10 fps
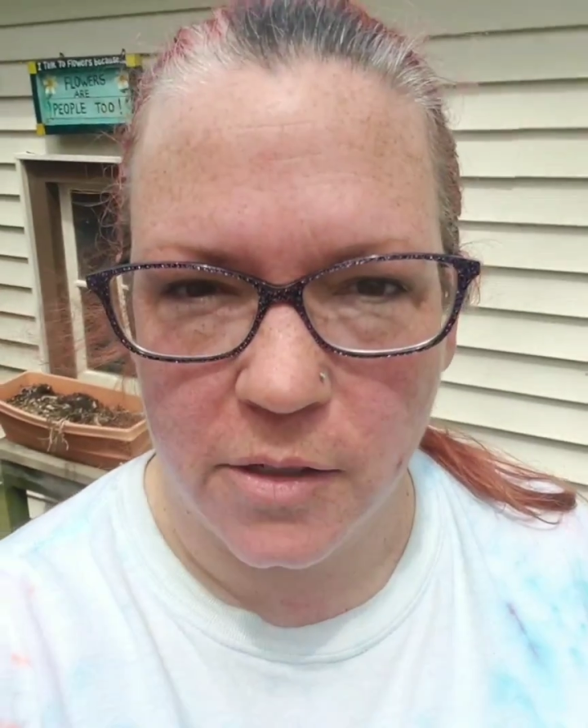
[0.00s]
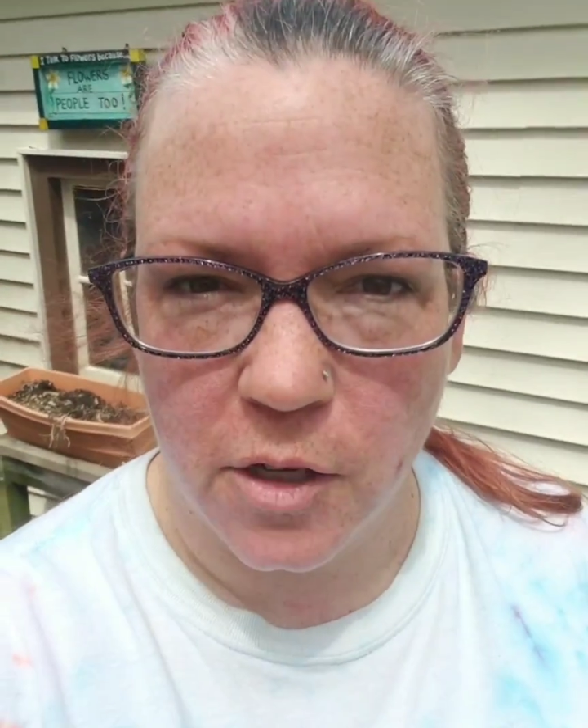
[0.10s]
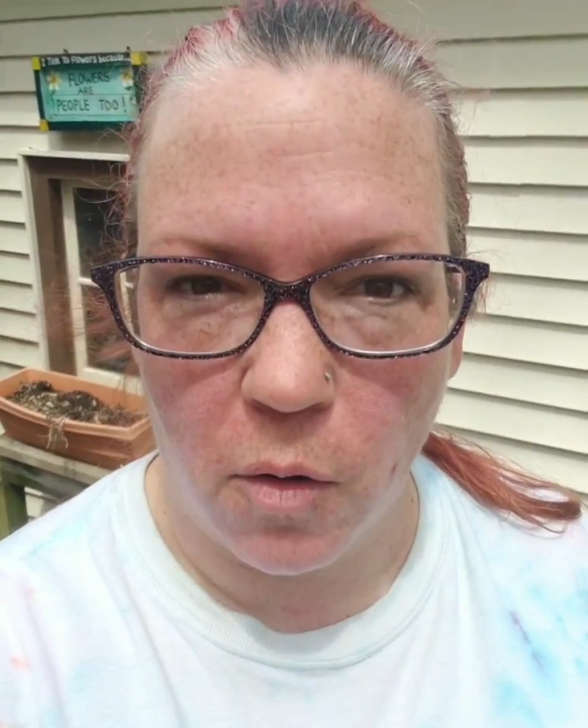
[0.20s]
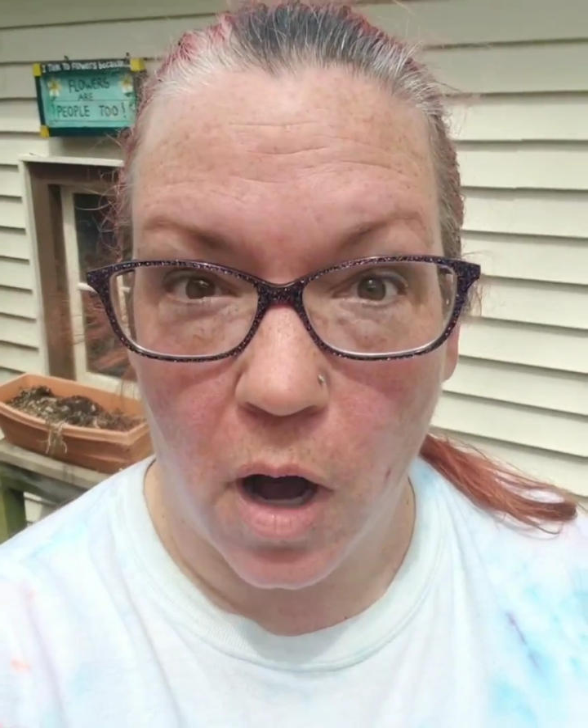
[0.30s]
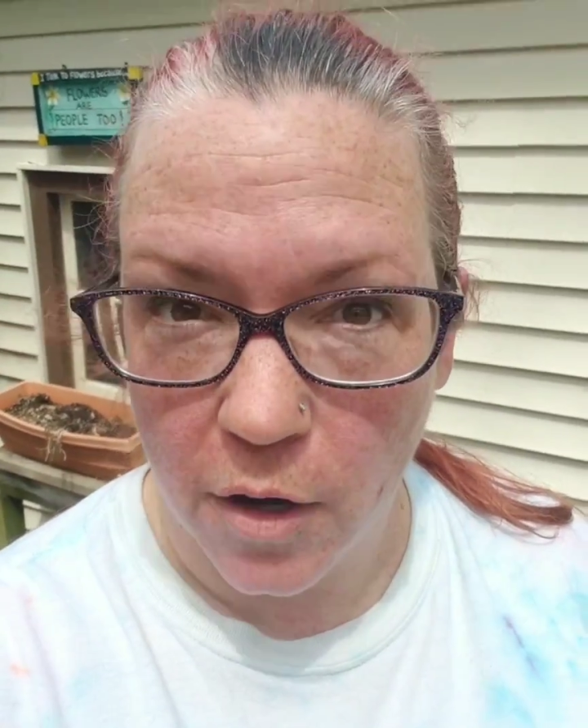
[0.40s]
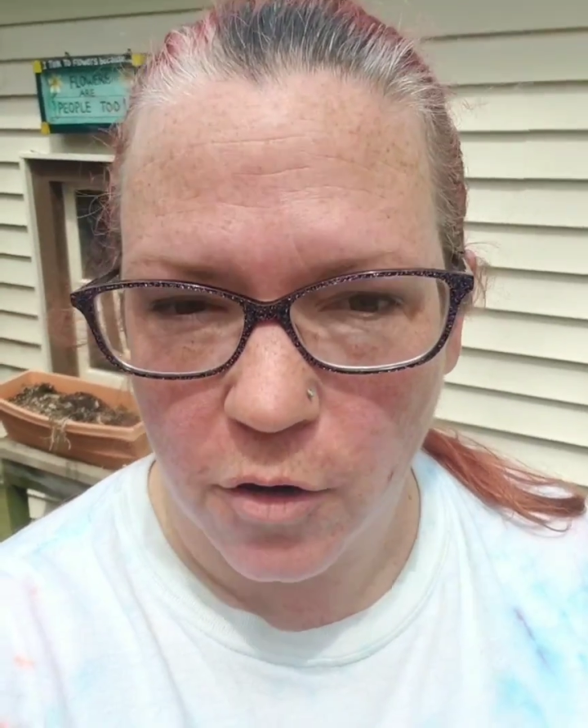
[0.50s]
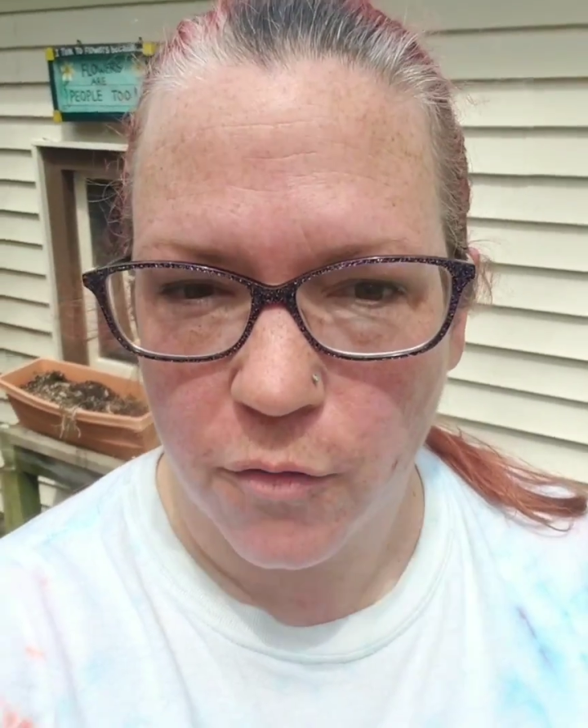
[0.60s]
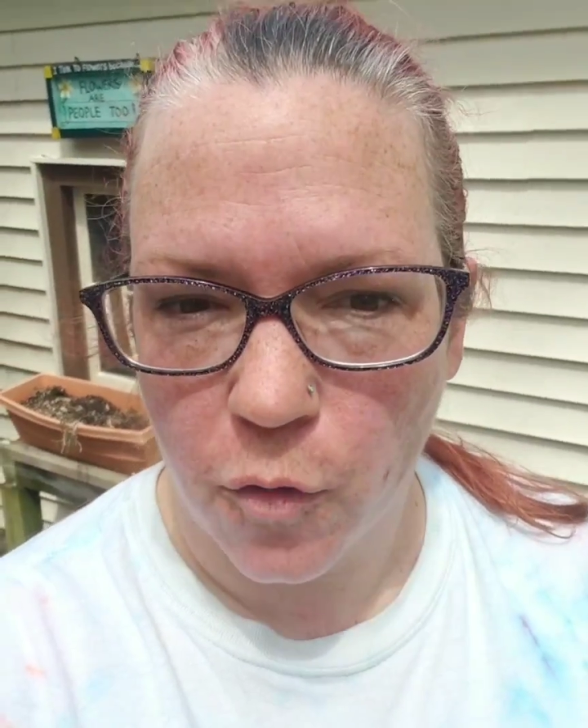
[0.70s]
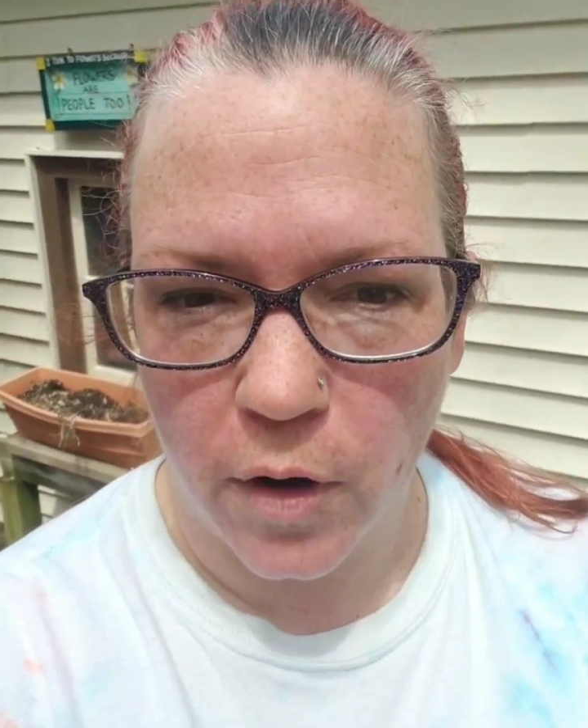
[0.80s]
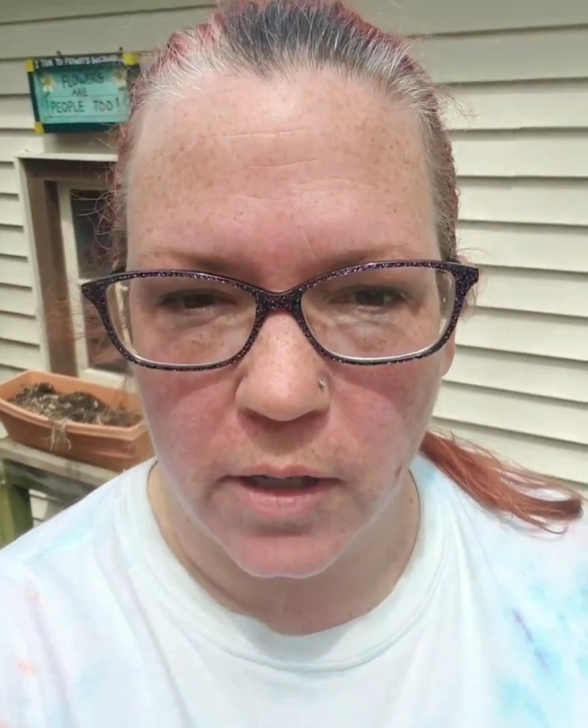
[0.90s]
So under
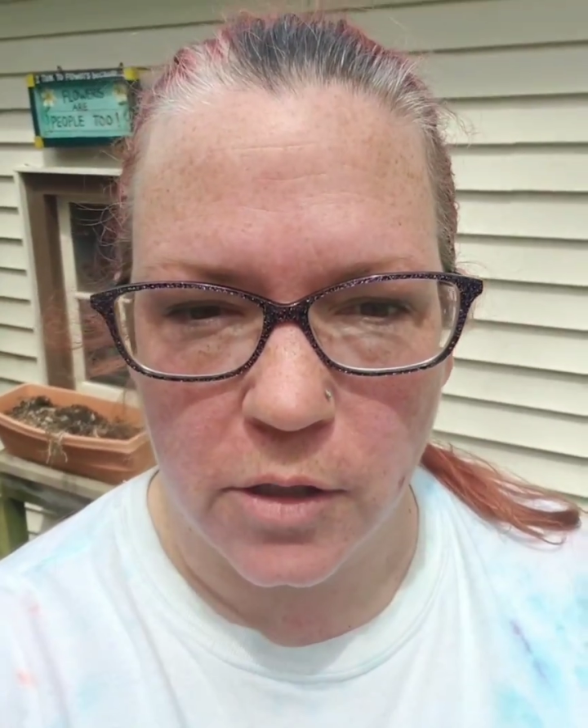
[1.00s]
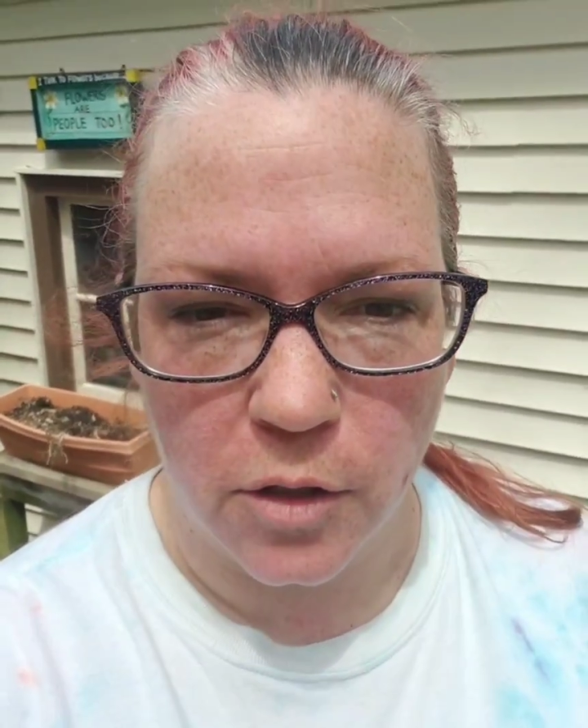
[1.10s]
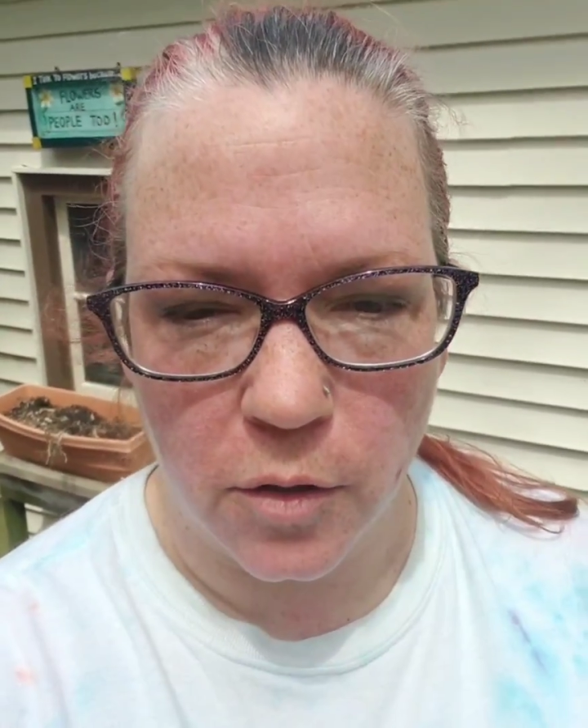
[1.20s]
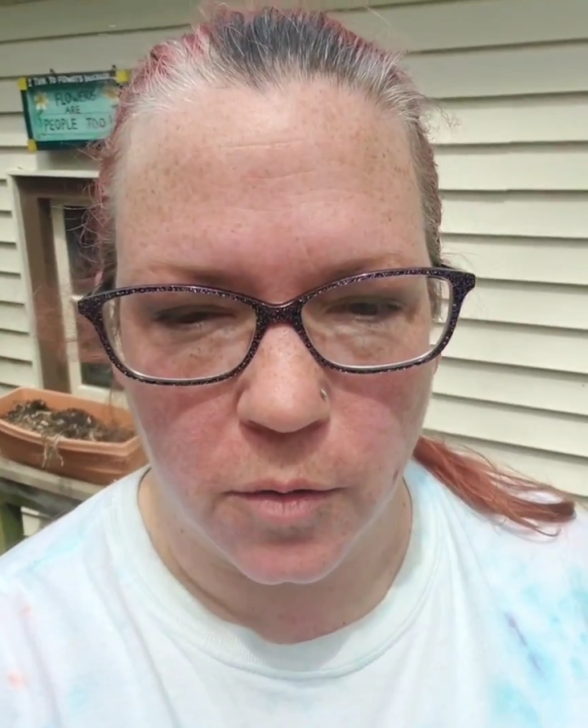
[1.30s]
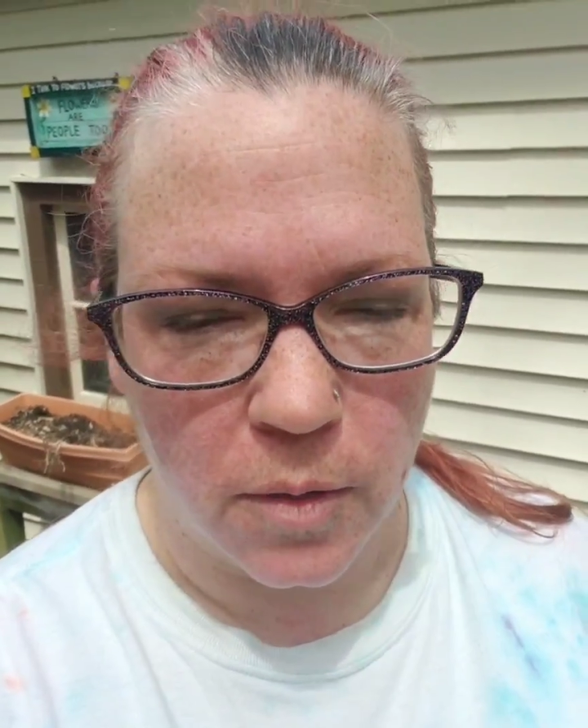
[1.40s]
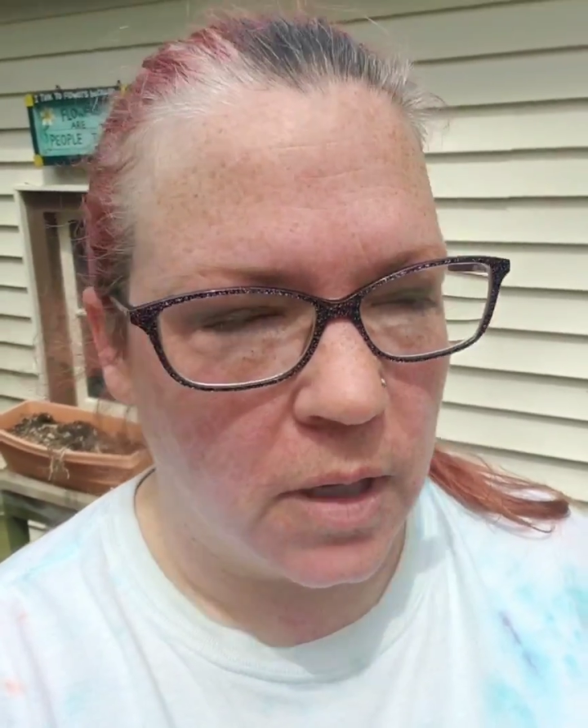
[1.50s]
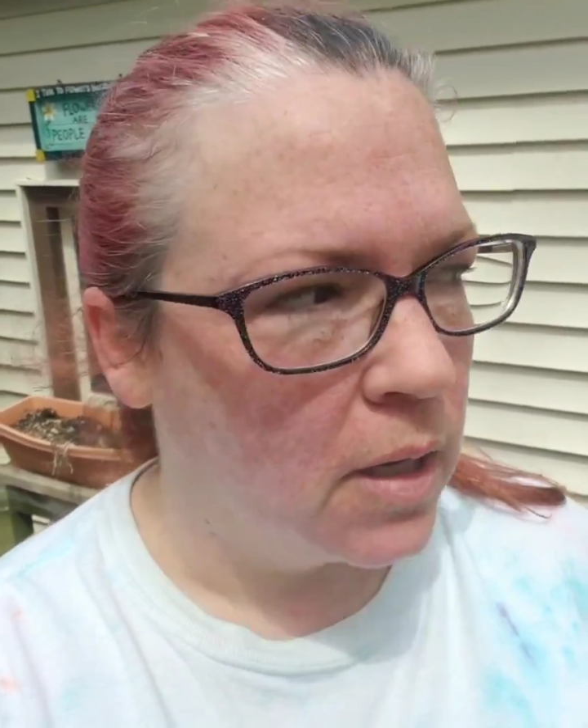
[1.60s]
42.